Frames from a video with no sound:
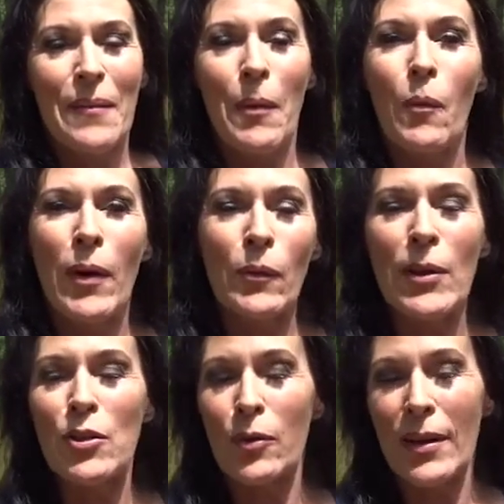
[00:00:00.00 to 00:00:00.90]
But when we
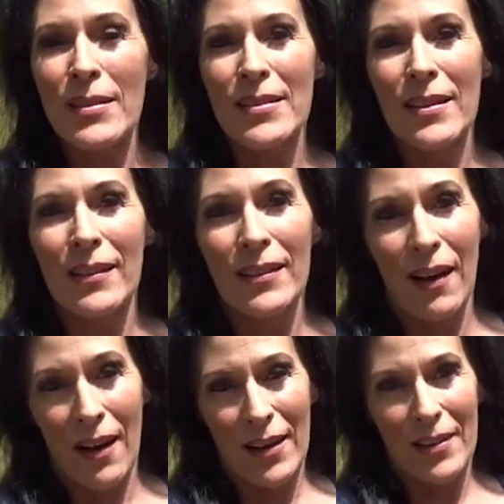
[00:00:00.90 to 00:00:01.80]
trust
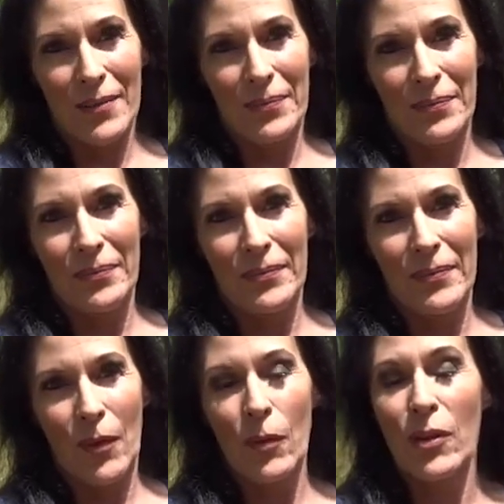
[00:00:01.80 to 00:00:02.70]
God
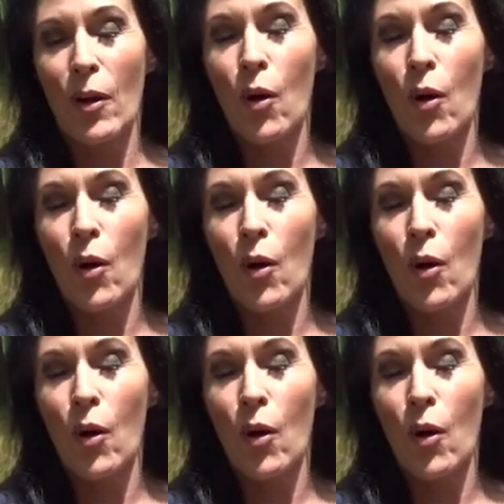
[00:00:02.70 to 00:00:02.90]
with our